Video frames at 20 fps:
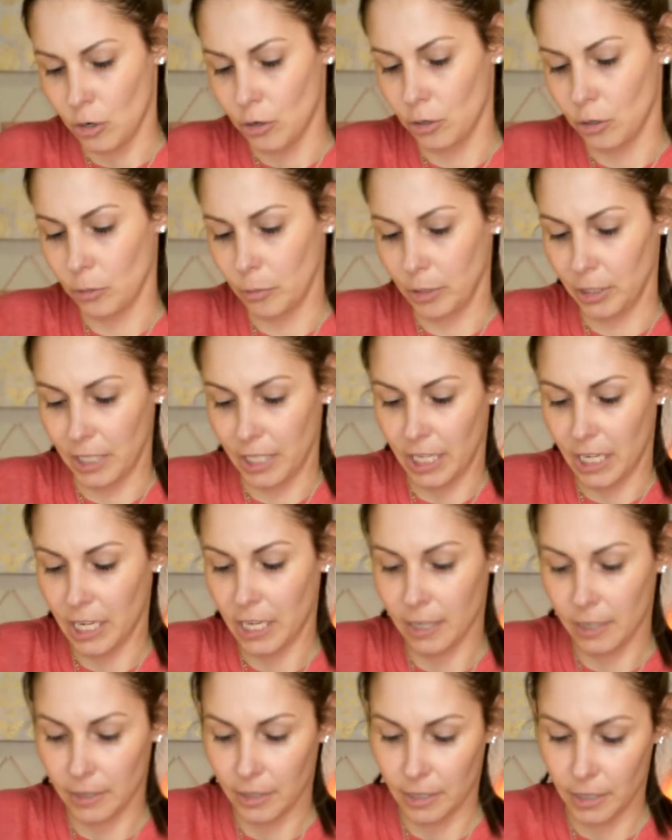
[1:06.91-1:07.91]
normally
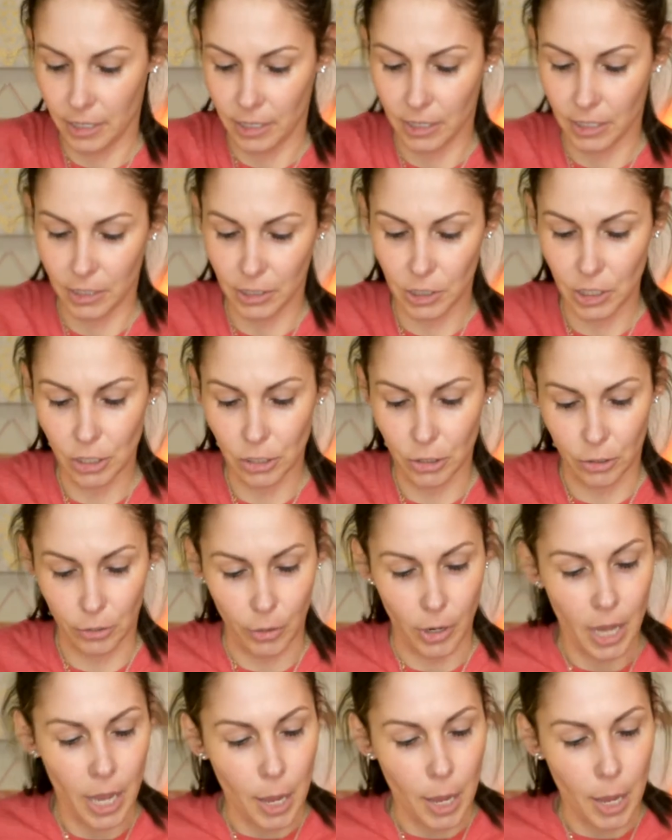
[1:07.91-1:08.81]
do.